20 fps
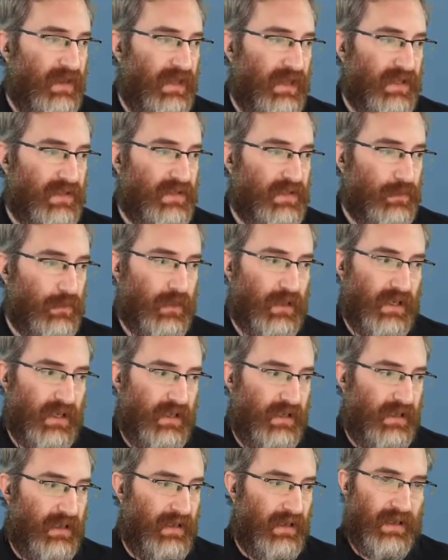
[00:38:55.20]
Stuart,
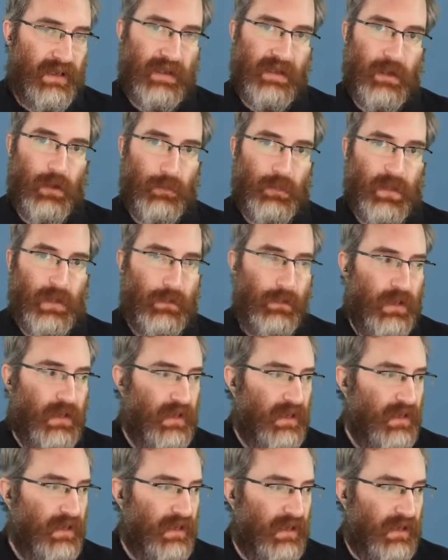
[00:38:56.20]
and I can help you
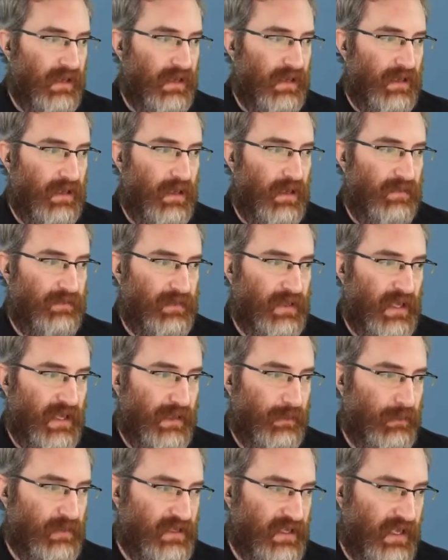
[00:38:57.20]

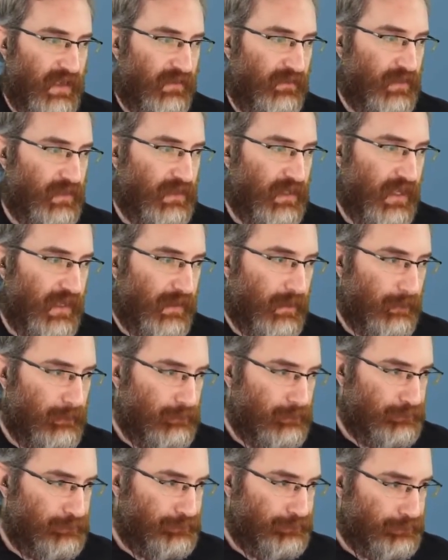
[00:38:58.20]
offline with that if you'd like.
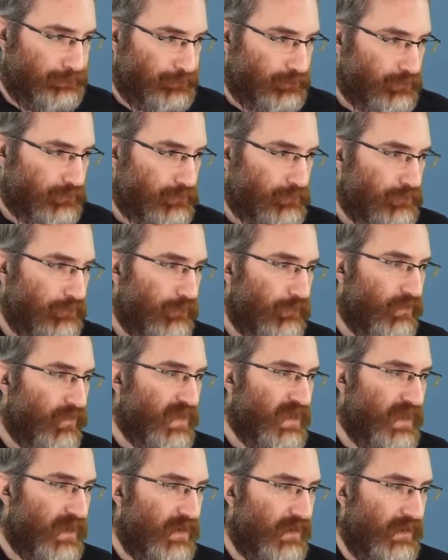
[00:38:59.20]

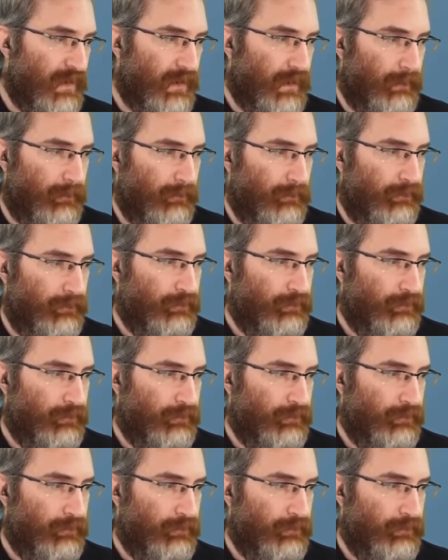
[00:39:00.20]
Arnie